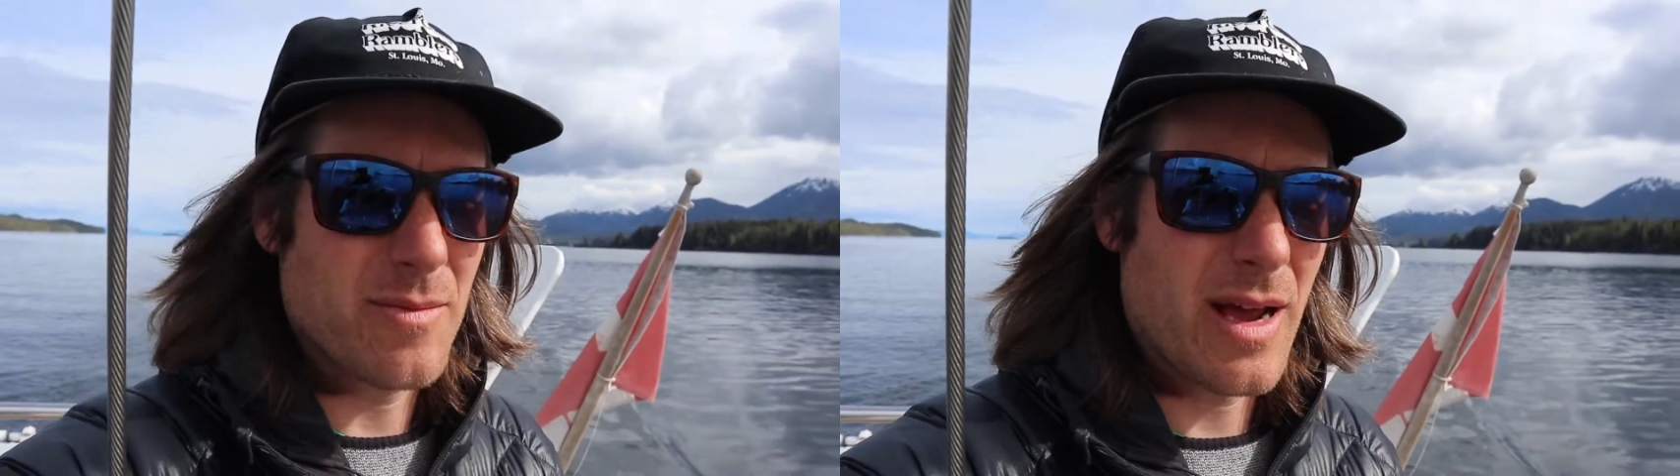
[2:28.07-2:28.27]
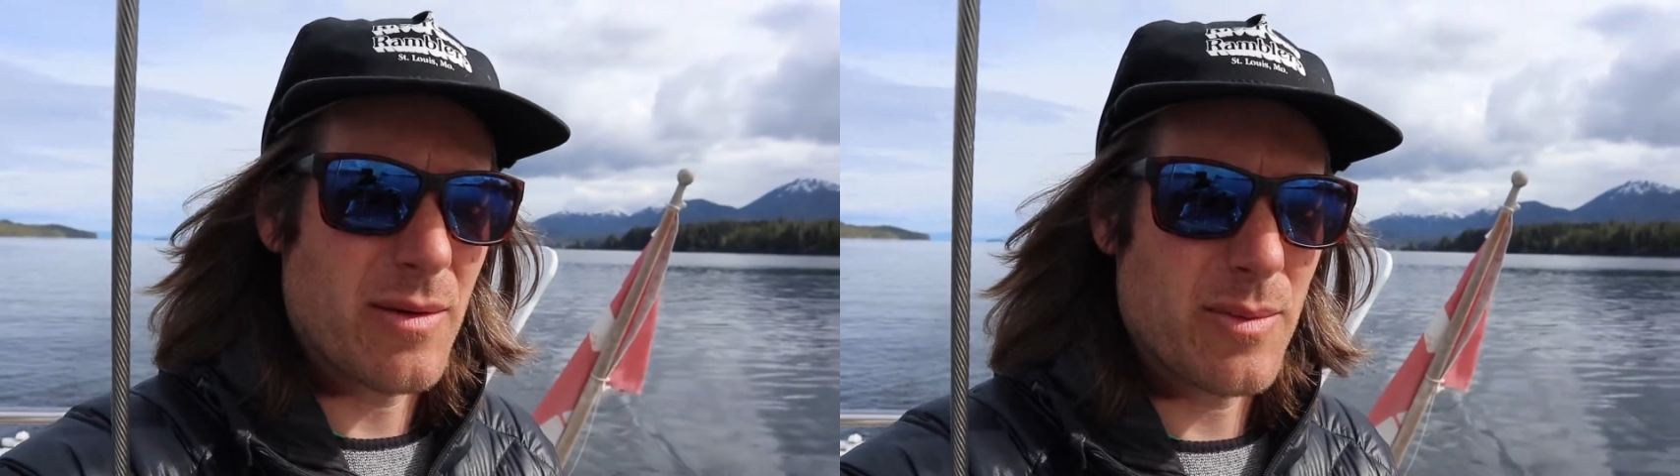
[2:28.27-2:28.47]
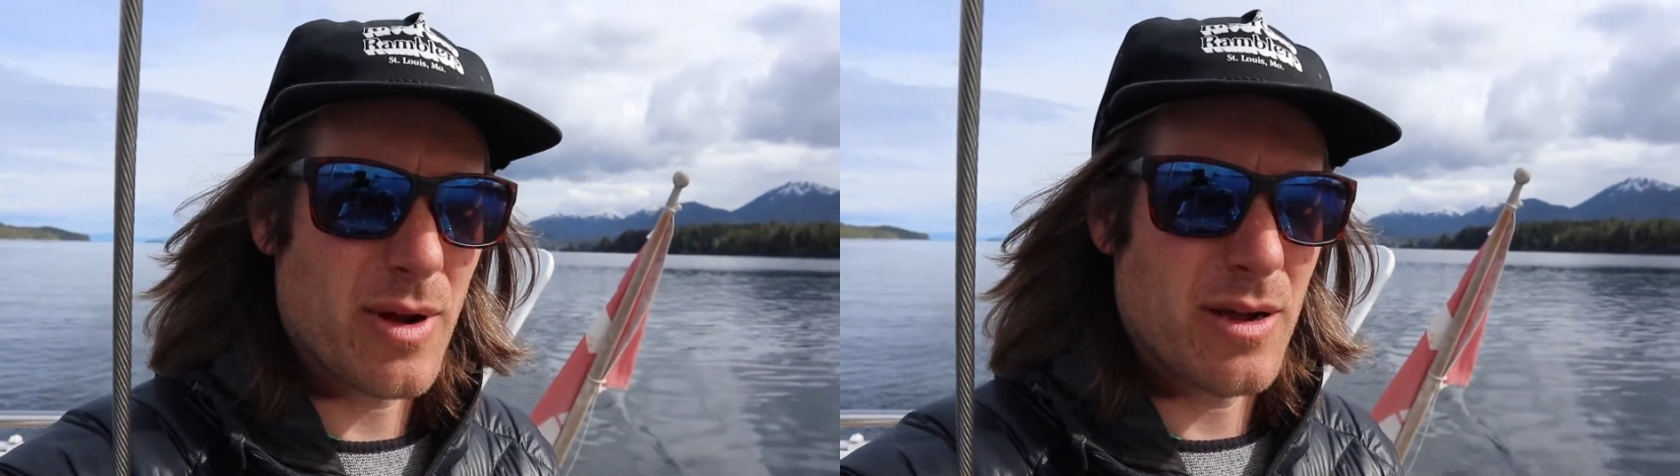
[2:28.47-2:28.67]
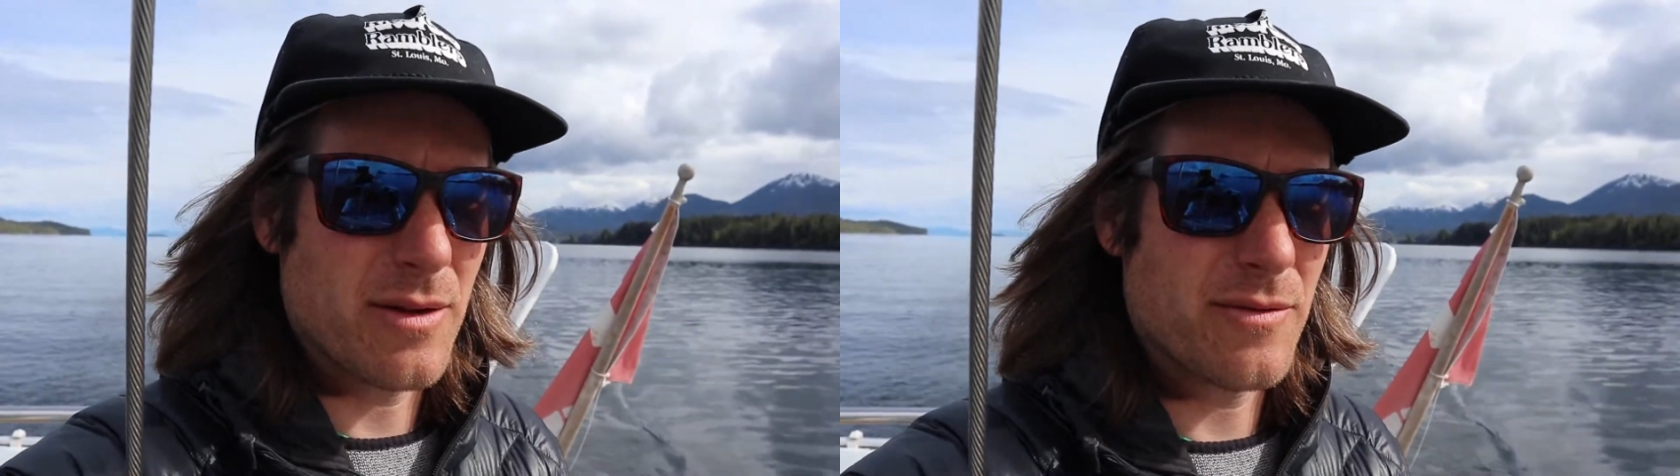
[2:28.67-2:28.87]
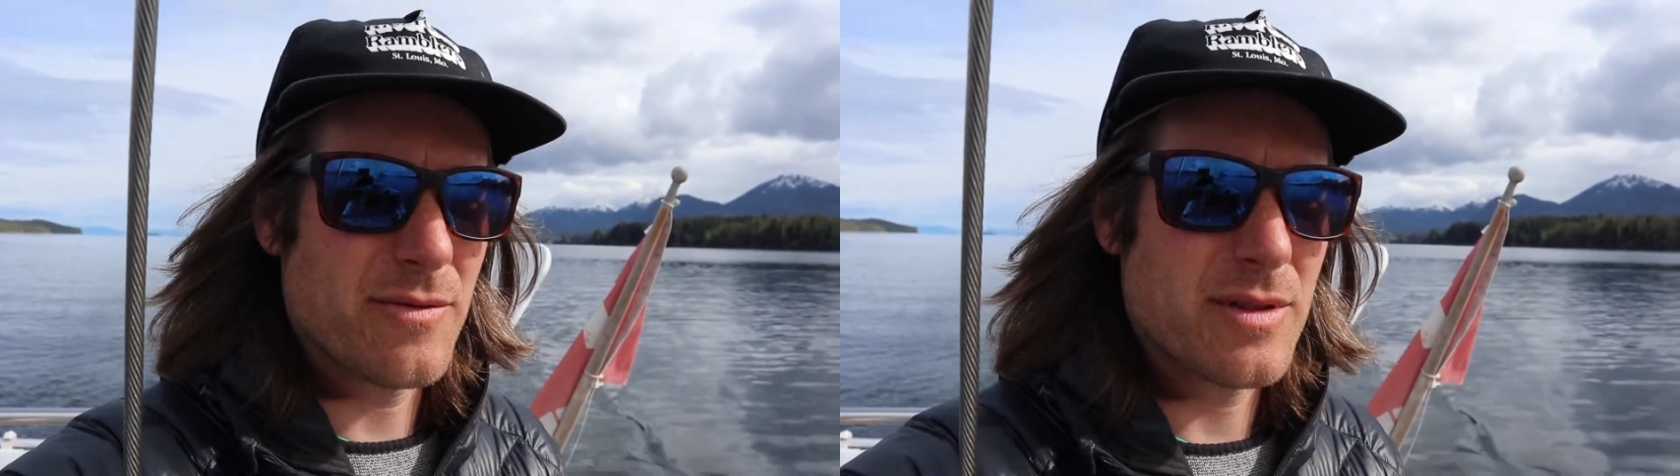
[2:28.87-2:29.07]
I would probably
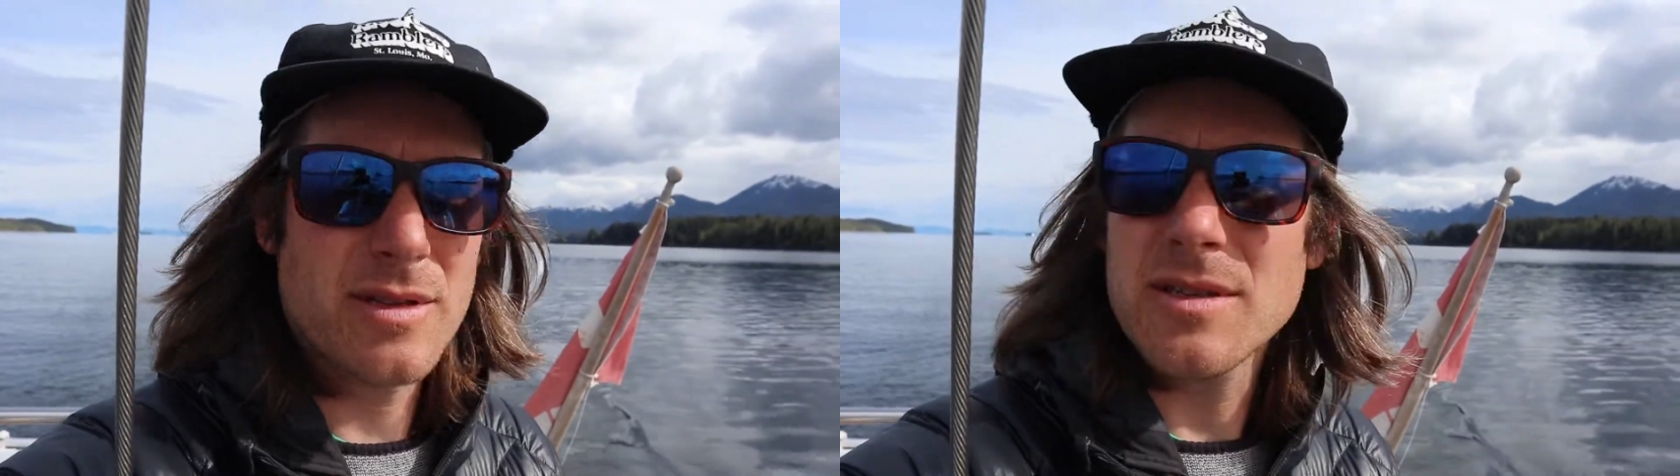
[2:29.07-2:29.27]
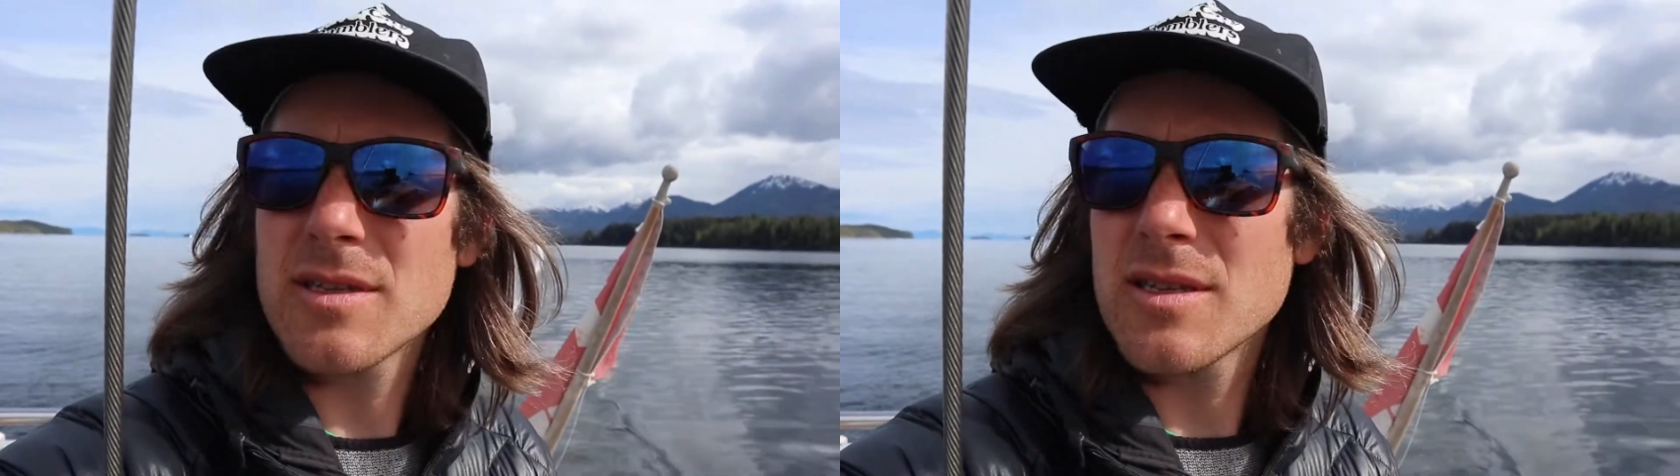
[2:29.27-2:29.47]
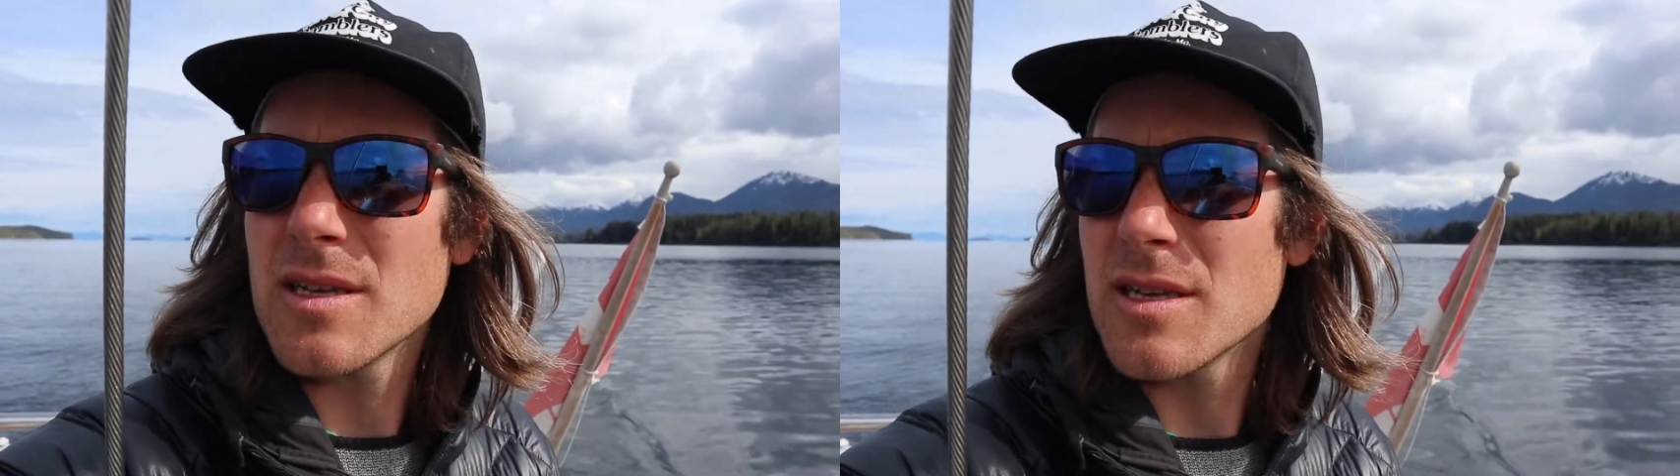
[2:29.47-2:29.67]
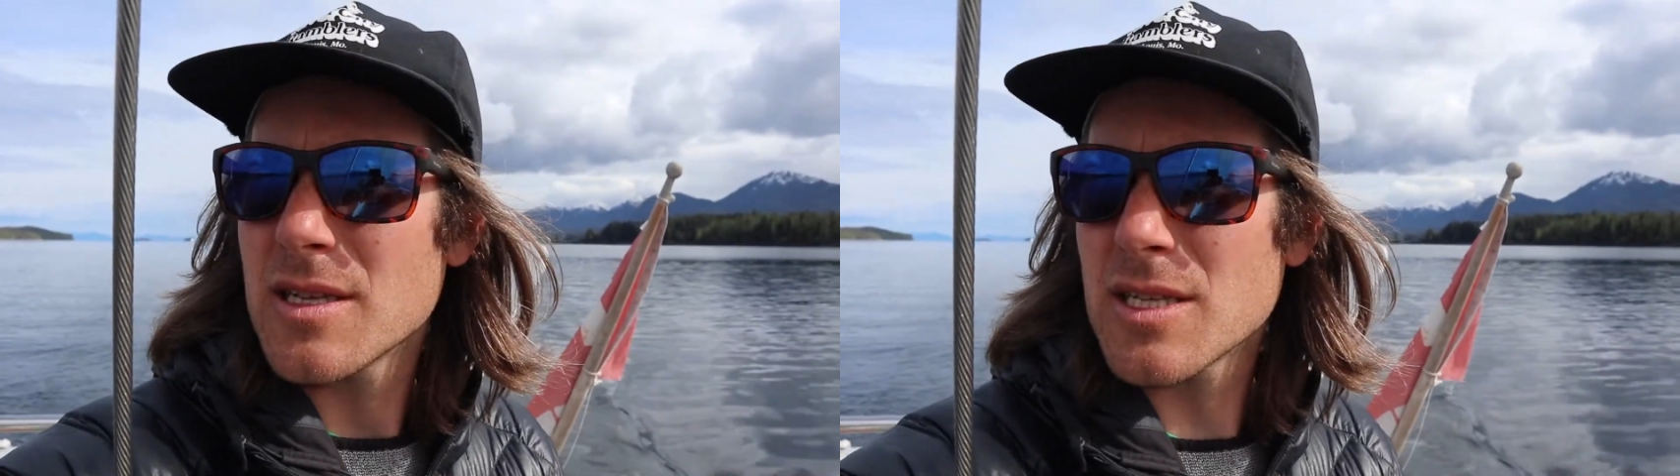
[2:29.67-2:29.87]
have